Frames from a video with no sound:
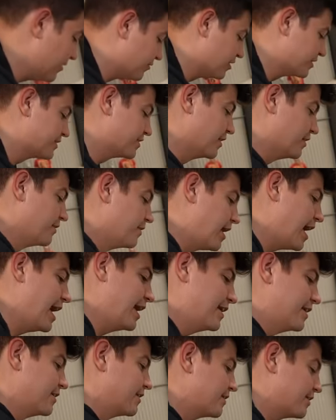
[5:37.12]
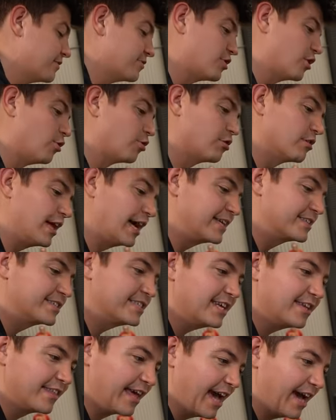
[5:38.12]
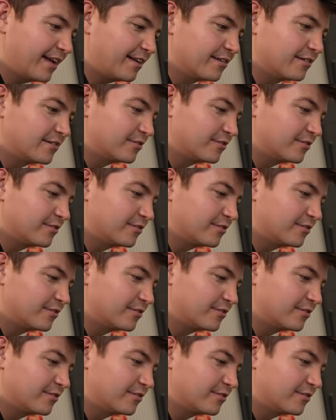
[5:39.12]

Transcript: I listen. I total. I see that